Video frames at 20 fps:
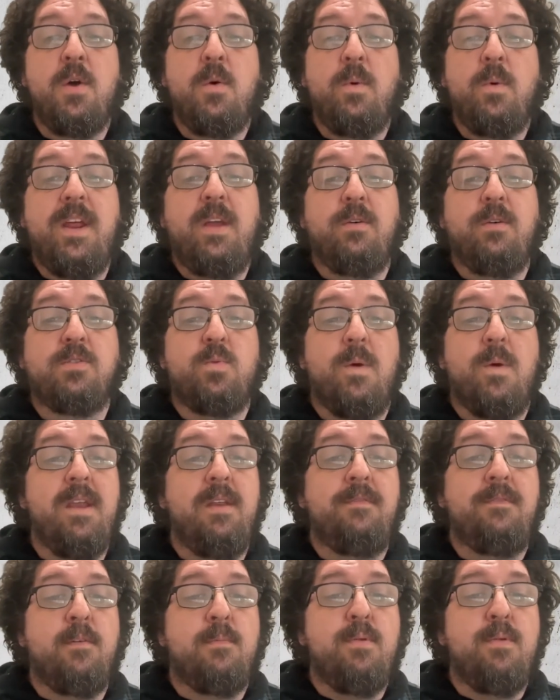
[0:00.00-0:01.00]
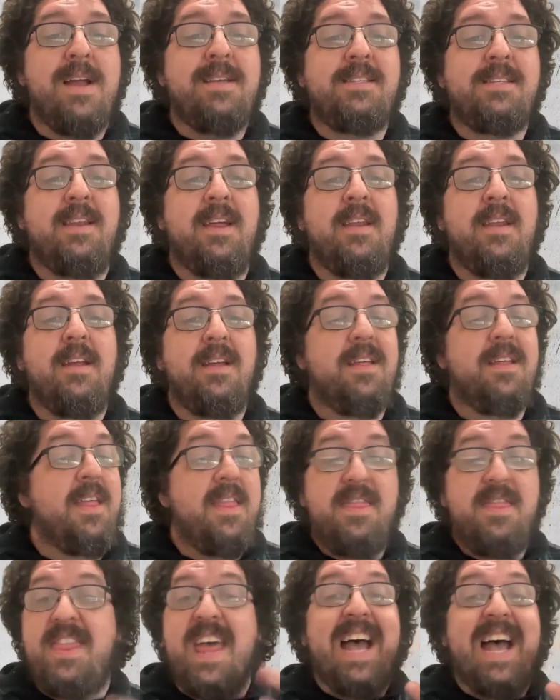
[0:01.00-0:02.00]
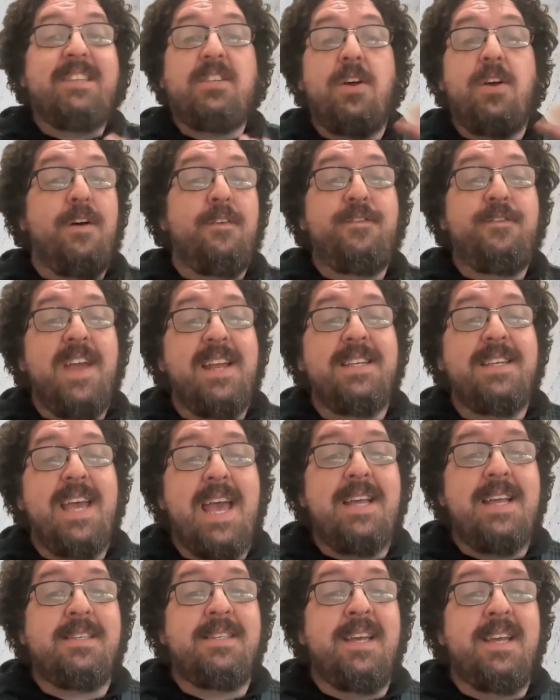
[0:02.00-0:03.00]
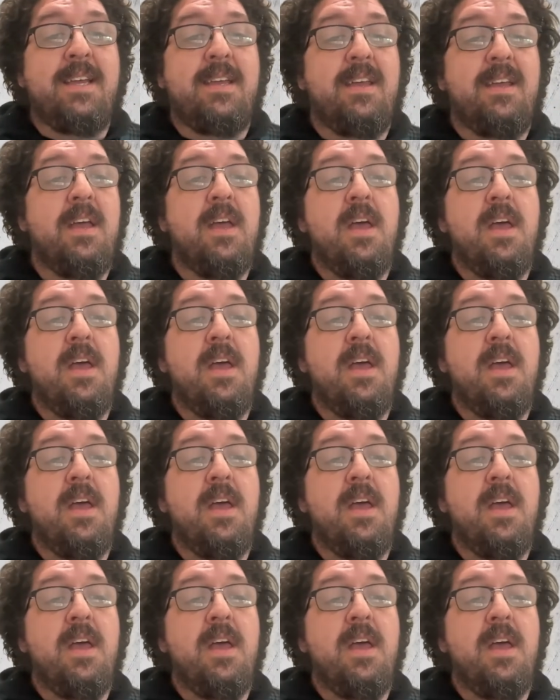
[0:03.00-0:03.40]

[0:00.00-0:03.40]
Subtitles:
when he was running for president. That's all fantastic.